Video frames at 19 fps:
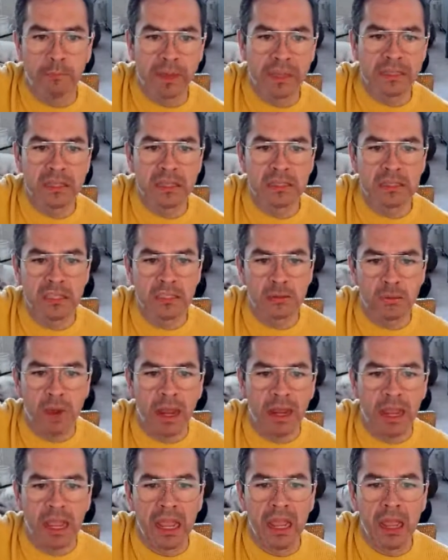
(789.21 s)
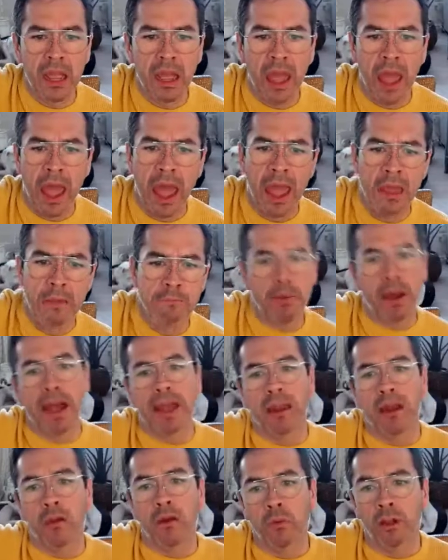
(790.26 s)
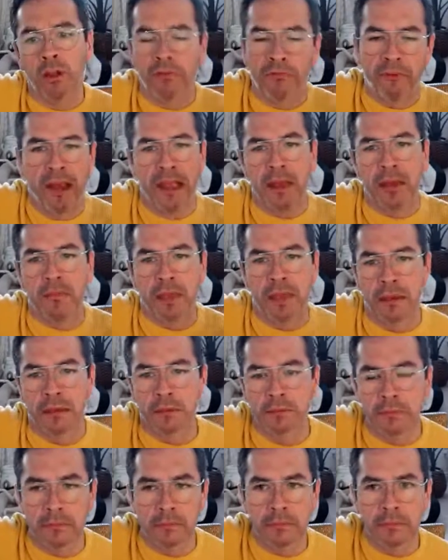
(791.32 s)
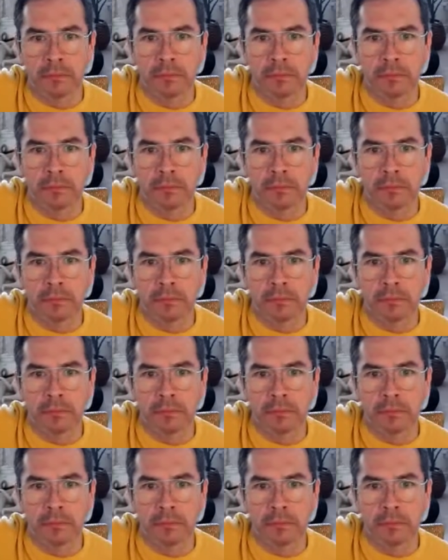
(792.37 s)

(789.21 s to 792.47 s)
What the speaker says: the business is ready, a buyer will find me.